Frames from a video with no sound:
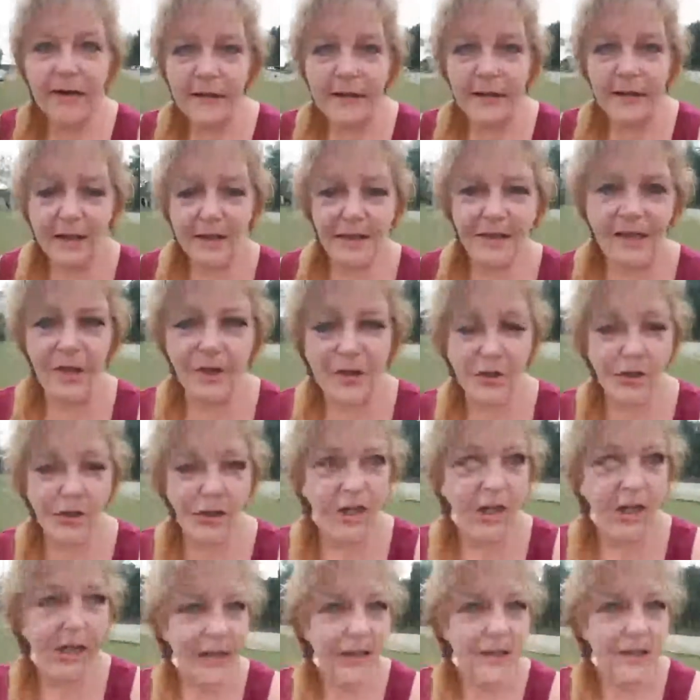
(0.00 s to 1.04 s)
These
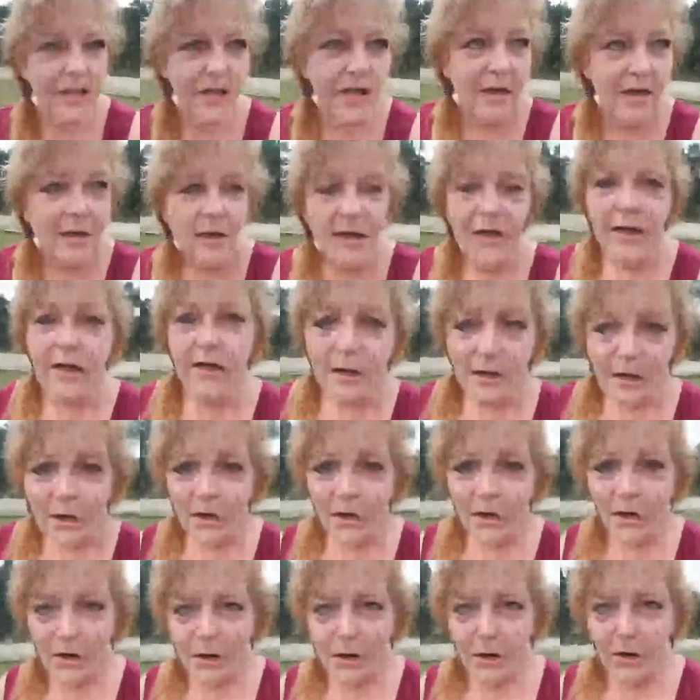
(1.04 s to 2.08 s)
energies
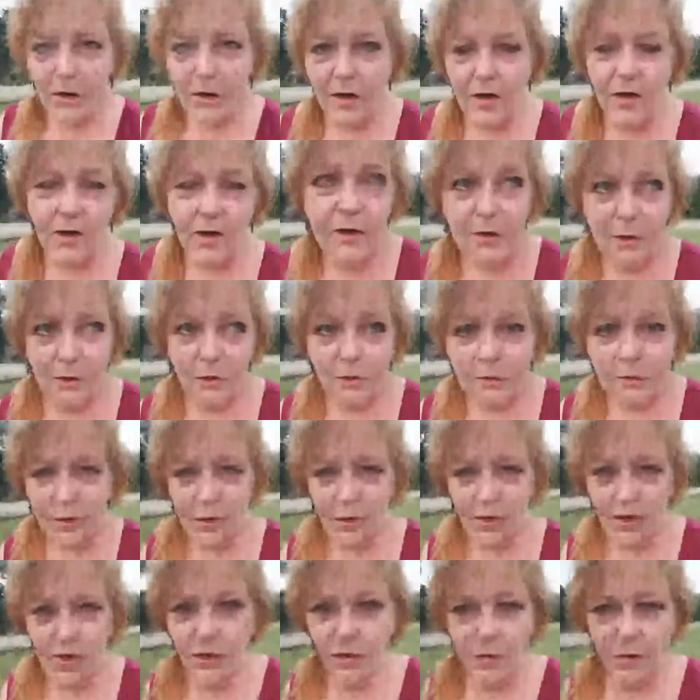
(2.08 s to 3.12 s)
are
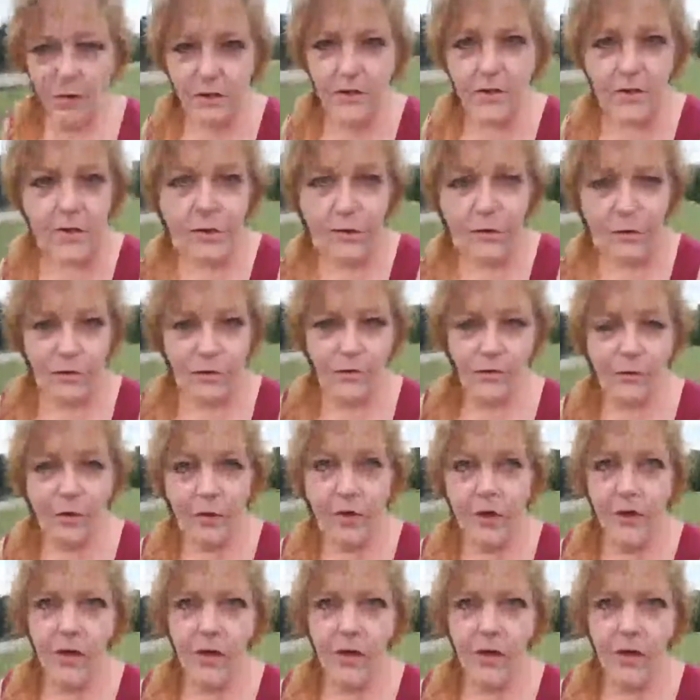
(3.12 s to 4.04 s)
really going to